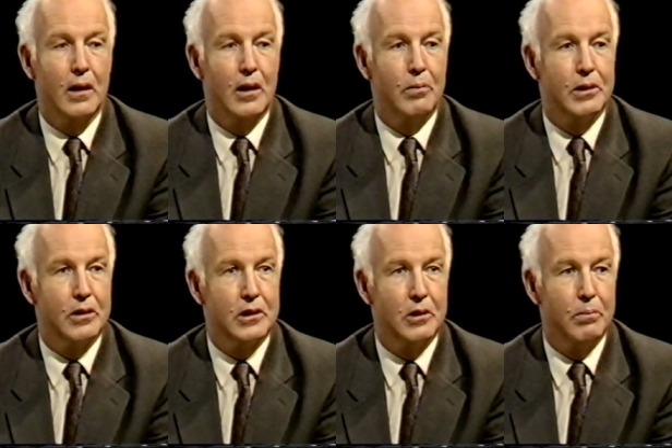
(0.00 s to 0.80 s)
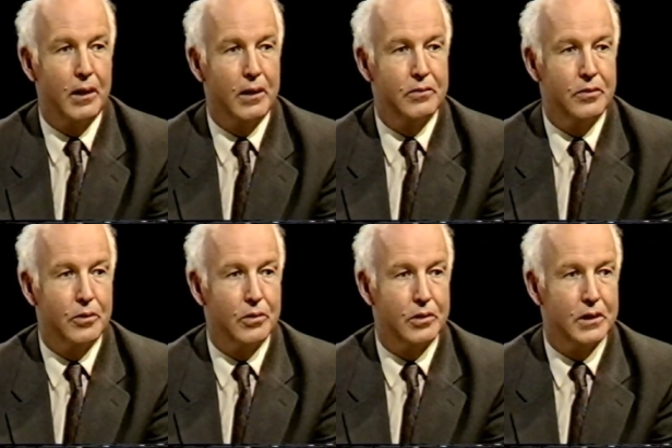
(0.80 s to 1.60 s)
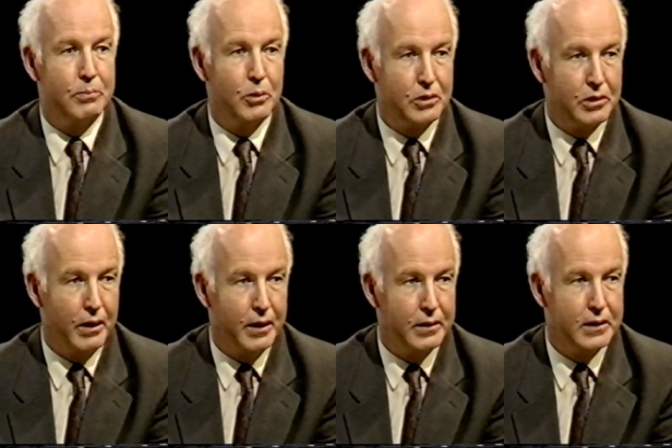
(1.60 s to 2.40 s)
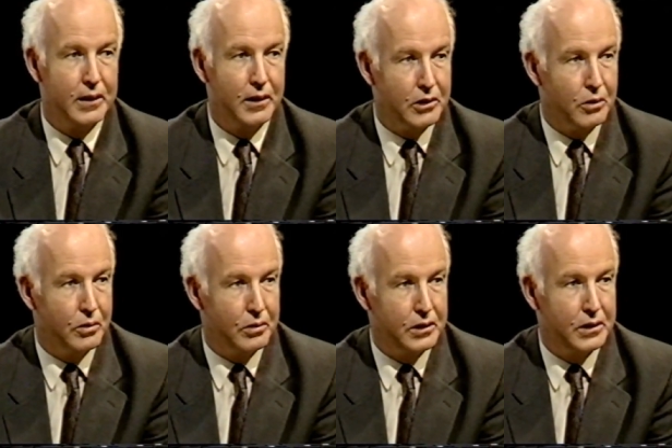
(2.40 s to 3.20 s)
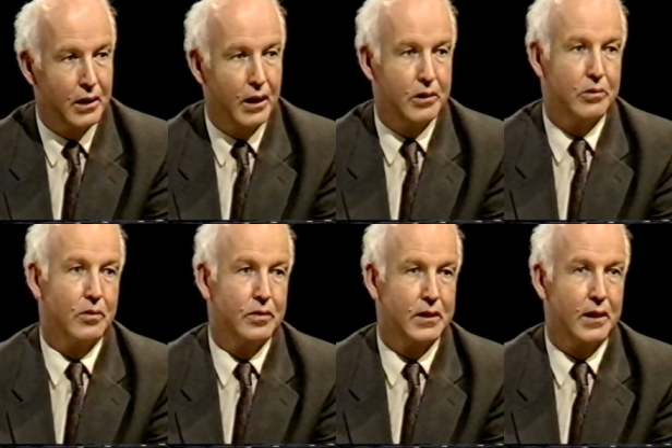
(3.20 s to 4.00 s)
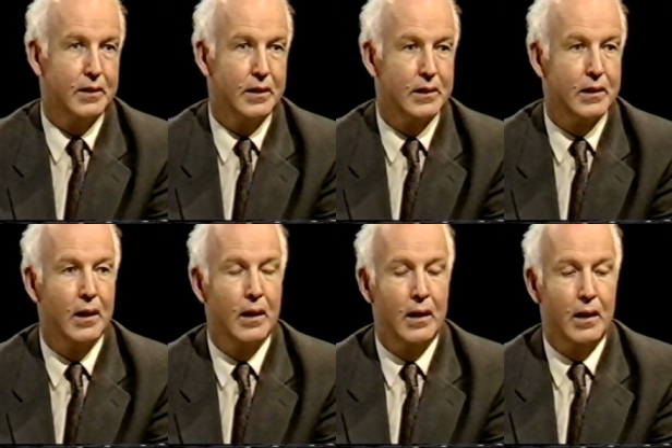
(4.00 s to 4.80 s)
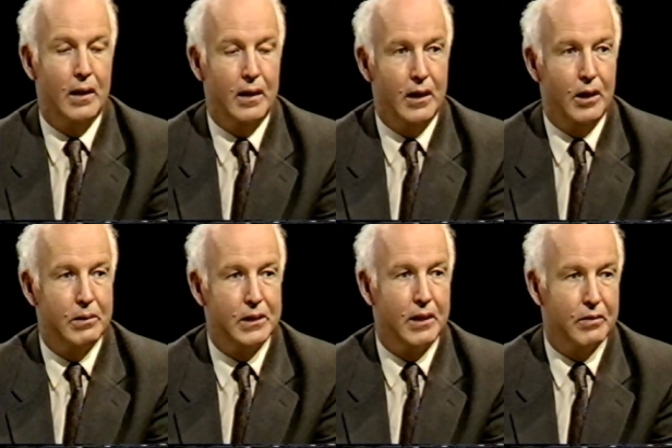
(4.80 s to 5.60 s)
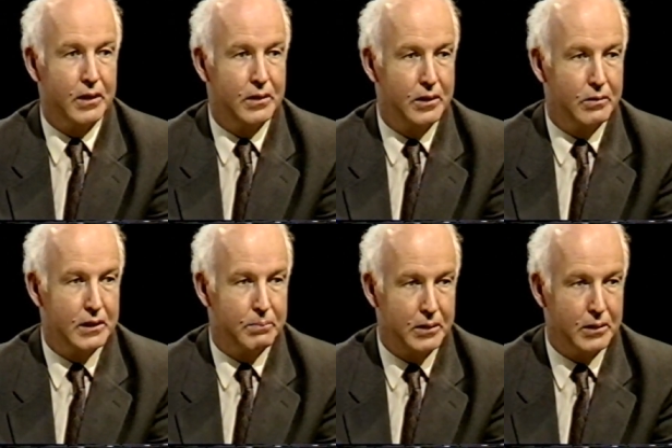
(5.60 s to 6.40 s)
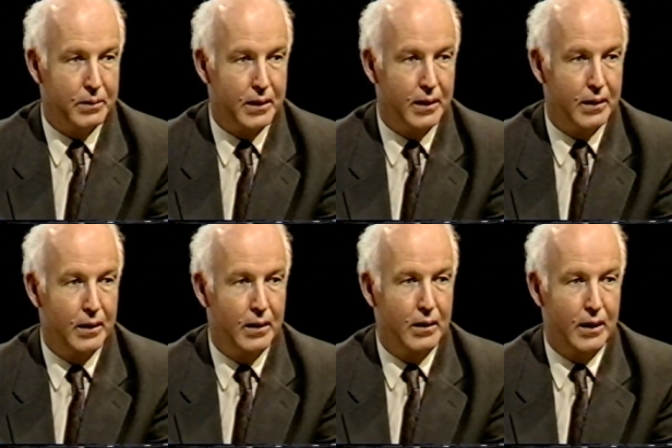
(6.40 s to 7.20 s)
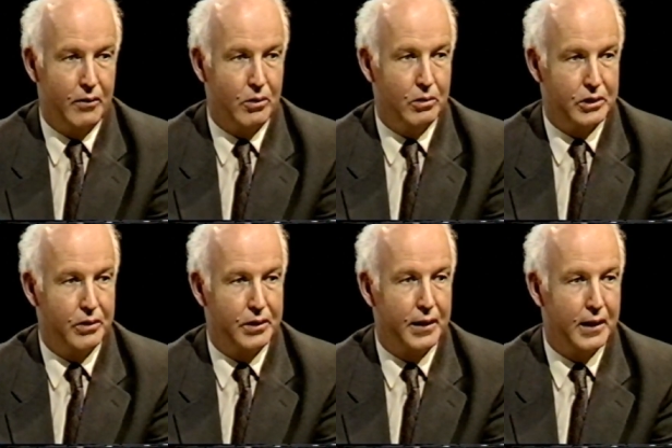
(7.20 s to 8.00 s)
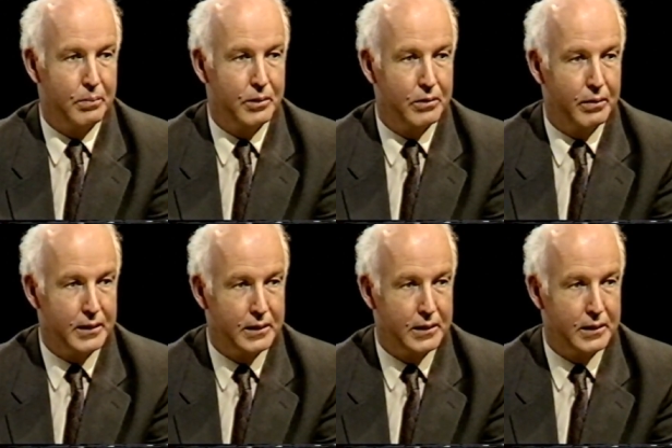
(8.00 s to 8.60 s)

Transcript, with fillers: which are so beloved for sports grounds, tennis courts, outdoor facilities, uh, which give a continuous spectrum again and of course are an anathema to us.